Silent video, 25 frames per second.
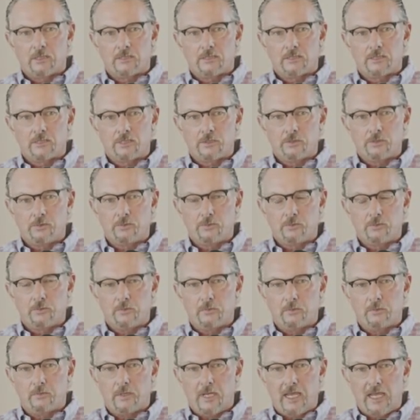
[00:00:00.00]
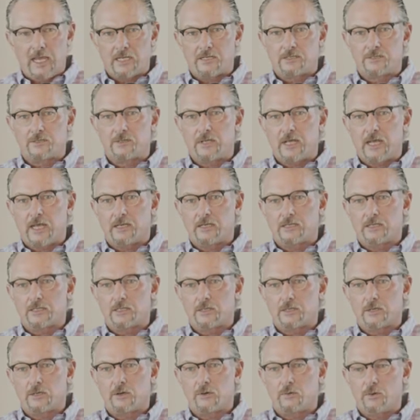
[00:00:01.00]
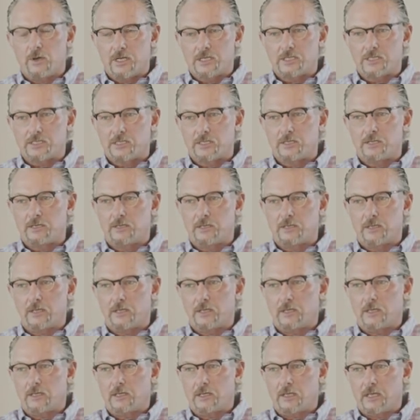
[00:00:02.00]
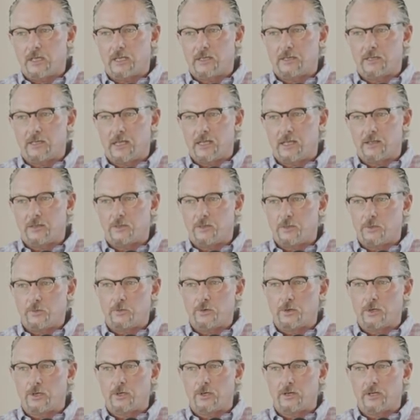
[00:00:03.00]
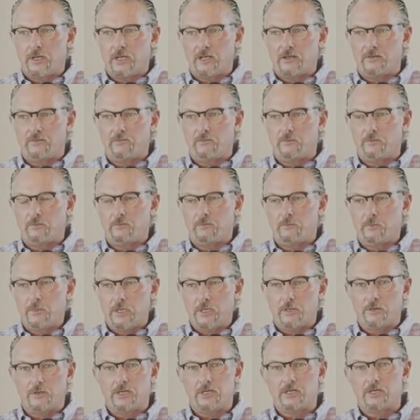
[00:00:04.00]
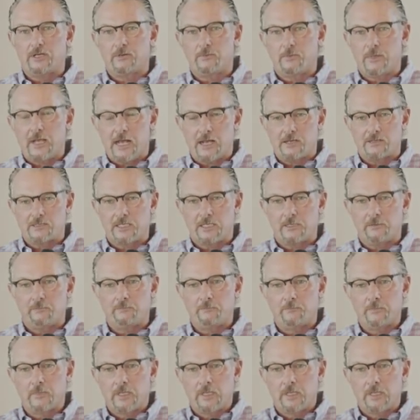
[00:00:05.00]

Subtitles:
to answer that question and that thorn of middle income housing.